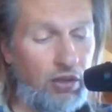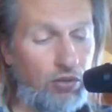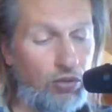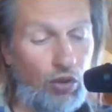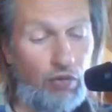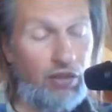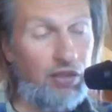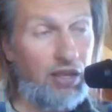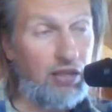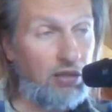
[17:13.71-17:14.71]
So all the
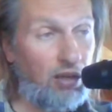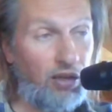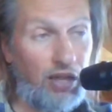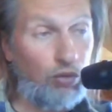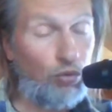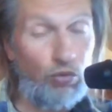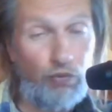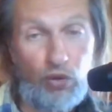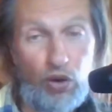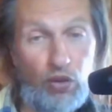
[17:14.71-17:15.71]
things, gratitude
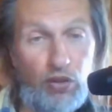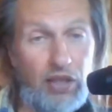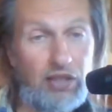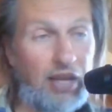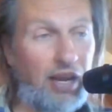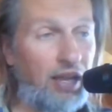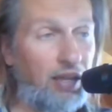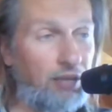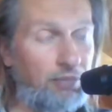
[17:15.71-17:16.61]
for all the things I like.